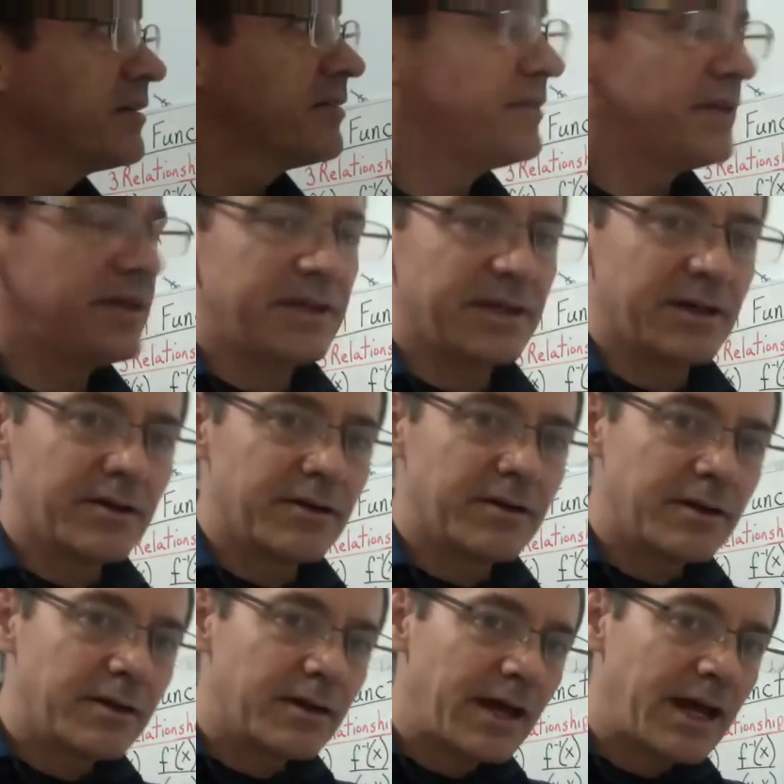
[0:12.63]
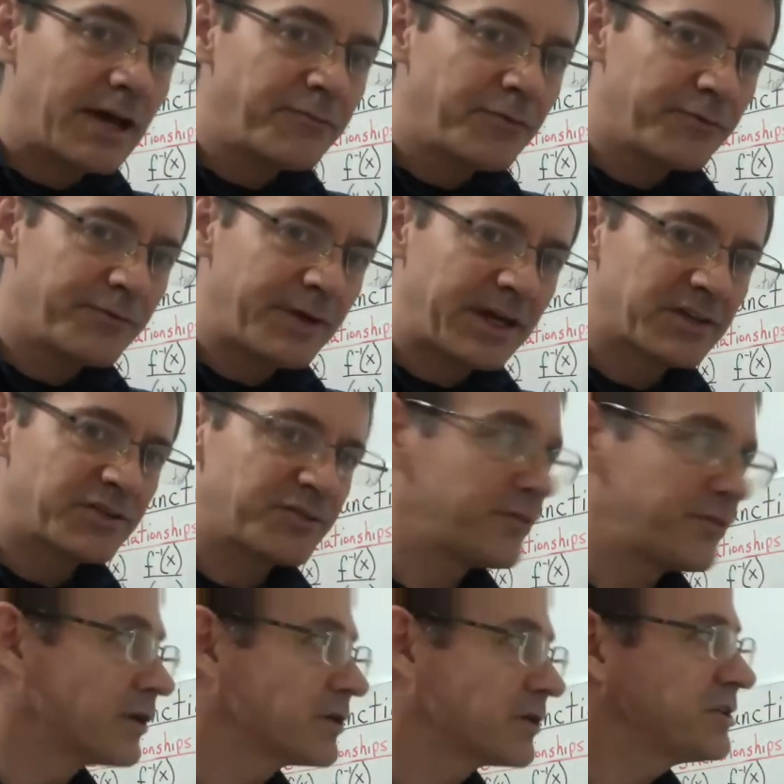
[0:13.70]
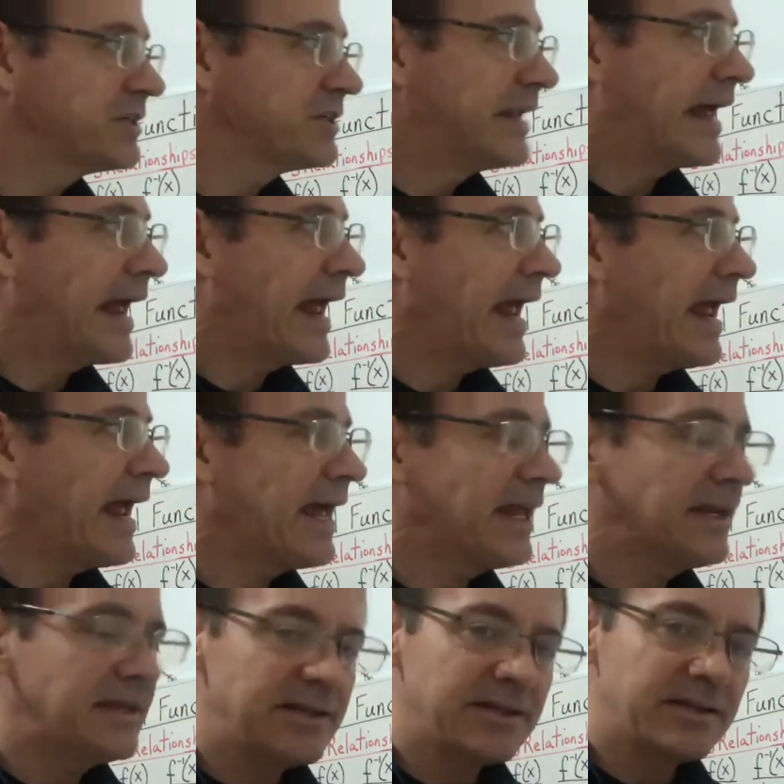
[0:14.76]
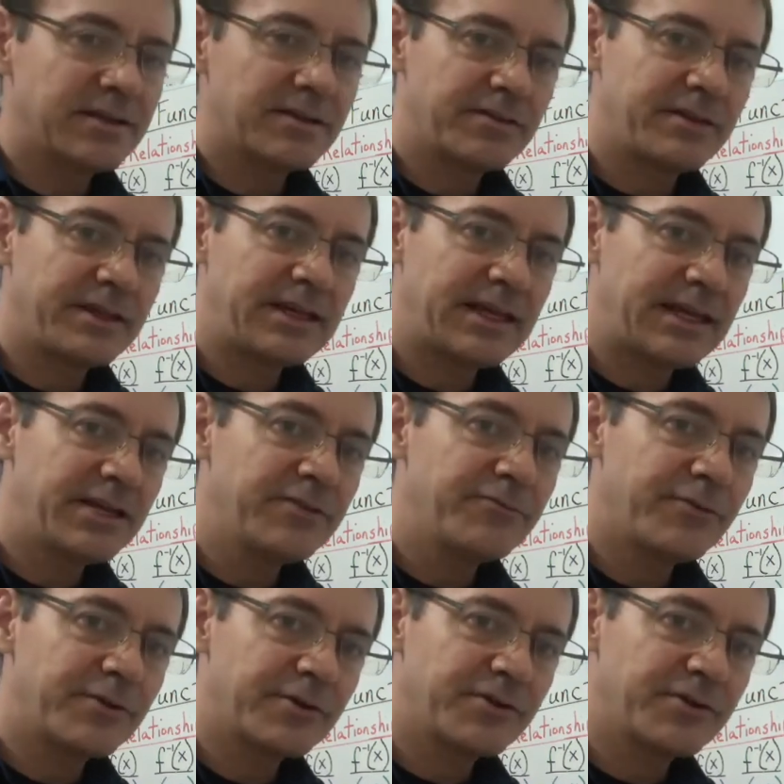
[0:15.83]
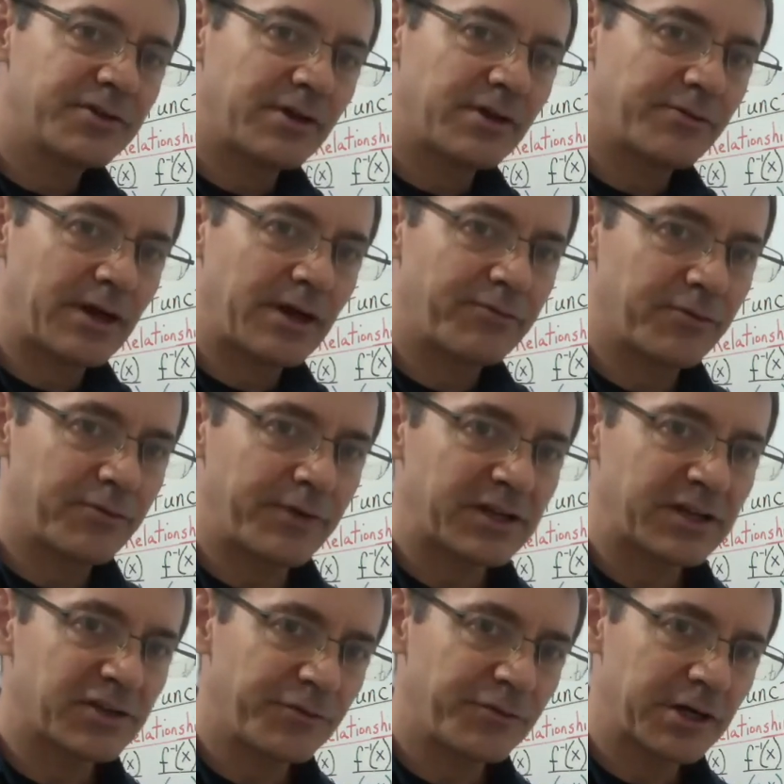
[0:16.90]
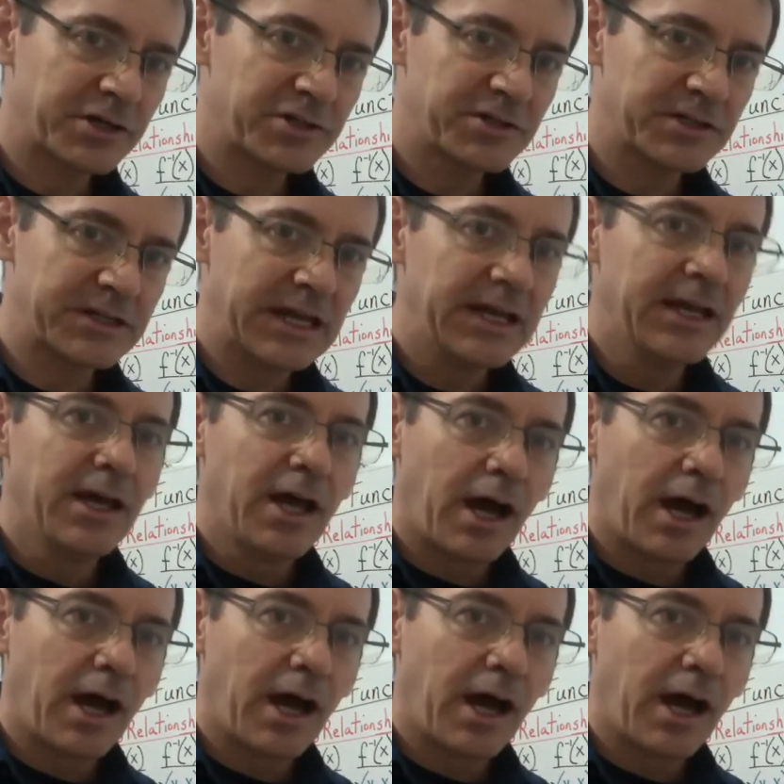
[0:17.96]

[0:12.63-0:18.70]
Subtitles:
the f of x function and the inverse of f of x function